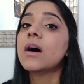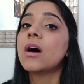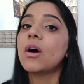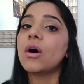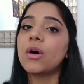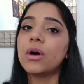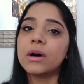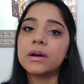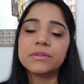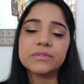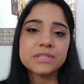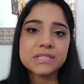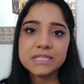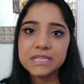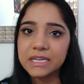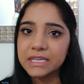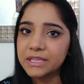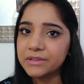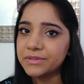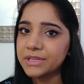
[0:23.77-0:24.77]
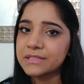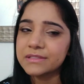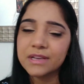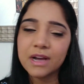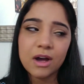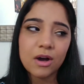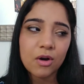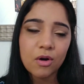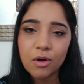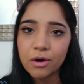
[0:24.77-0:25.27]
on study
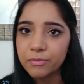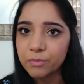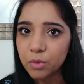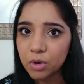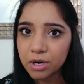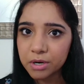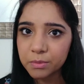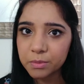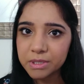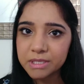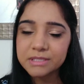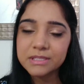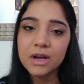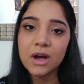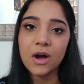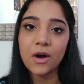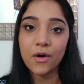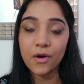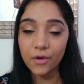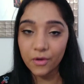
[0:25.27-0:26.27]
visa or work visa